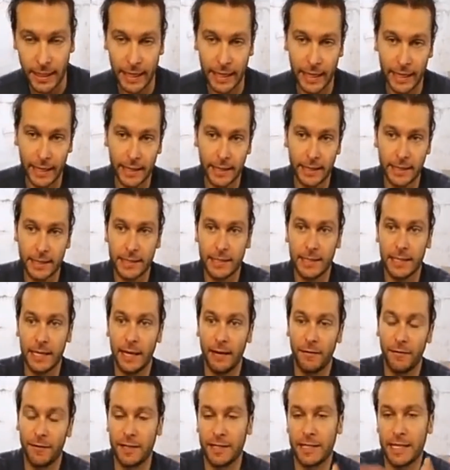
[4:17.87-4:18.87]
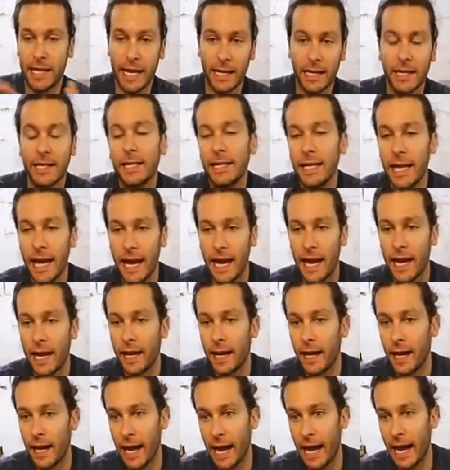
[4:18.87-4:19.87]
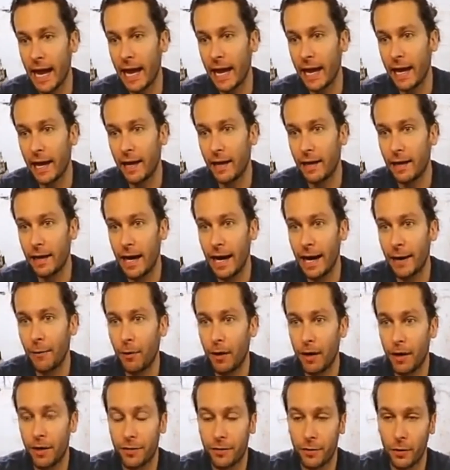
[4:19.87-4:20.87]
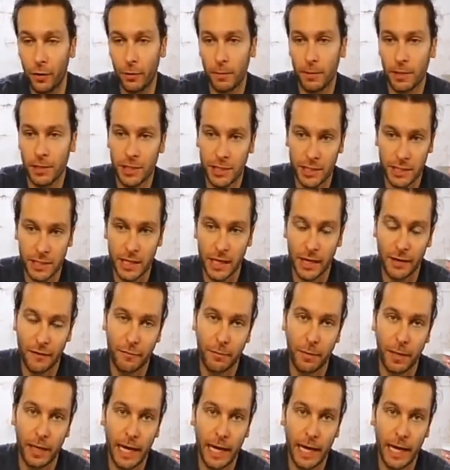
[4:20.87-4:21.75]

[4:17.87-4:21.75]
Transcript: is if it's the end of the day and I wanna throw a bunch of stuff,